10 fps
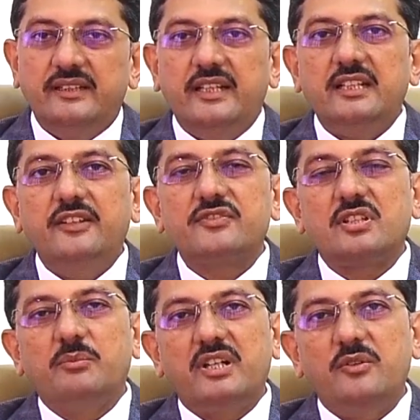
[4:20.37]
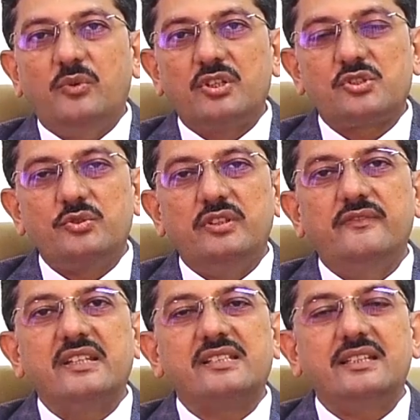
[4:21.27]
that if somebody wants to
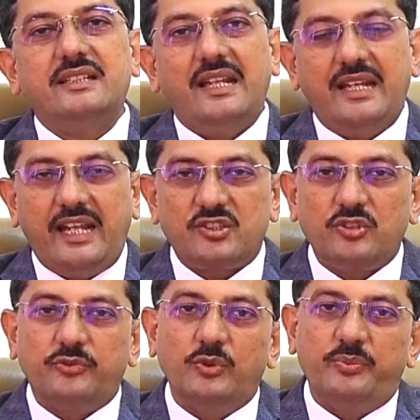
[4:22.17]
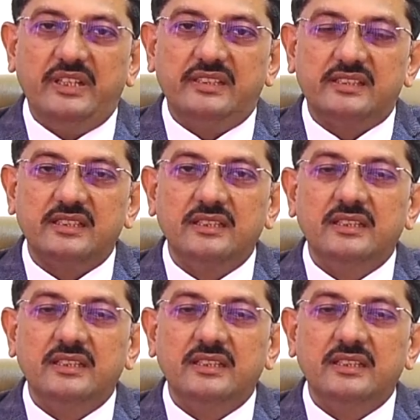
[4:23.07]
invest say 10 lakhs of rupees,